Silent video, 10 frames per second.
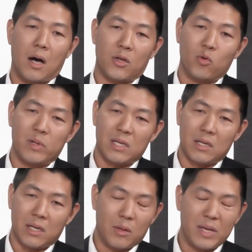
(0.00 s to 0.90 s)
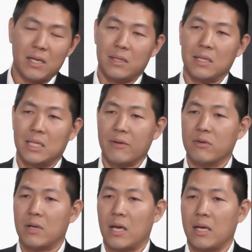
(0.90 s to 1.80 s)
You'll be immediately
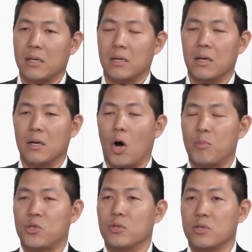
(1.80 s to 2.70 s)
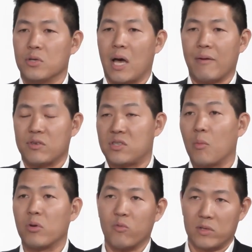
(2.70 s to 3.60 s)
given an option to have a
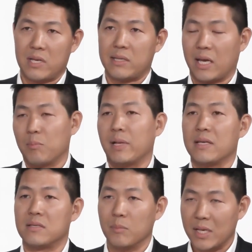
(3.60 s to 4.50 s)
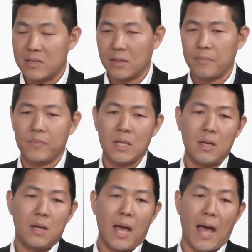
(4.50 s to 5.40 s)
summary of what's taken place in the meeting.
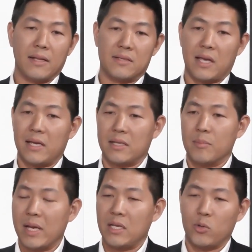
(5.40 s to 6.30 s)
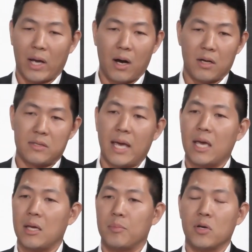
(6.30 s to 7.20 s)
And then say in the meeting you get asked,
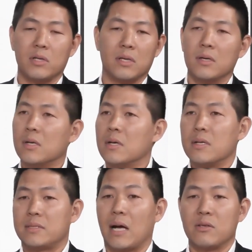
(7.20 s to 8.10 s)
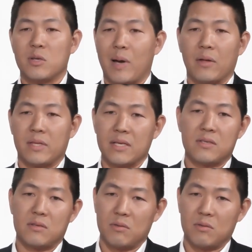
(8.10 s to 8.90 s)
hey, Bernie, tell us about this.